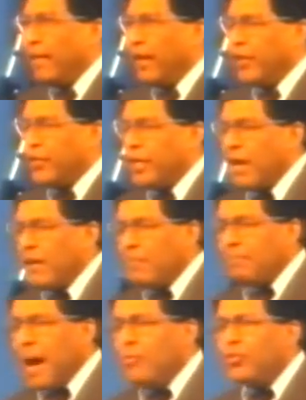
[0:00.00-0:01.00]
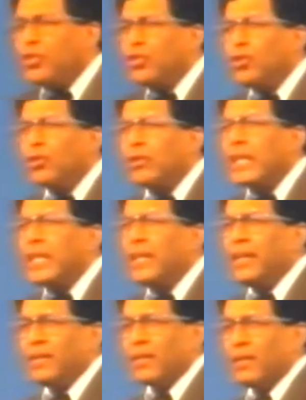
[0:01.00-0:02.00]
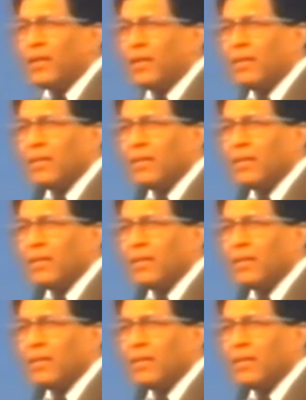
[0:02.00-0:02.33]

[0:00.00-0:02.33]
is there a mountain or a hill